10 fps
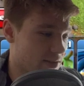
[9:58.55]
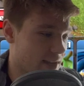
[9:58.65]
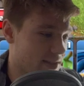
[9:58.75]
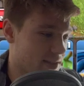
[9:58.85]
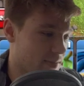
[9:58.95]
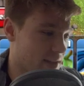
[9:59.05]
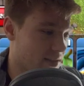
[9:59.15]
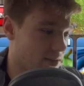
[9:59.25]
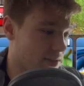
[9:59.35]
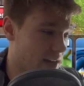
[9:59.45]
That's something
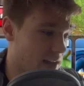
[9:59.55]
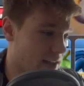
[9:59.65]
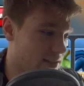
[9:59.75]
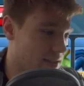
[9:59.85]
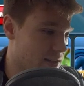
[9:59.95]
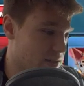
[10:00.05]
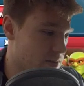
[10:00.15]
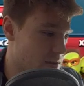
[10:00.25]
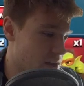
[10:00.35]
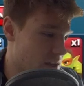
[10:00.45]
little that I like to do.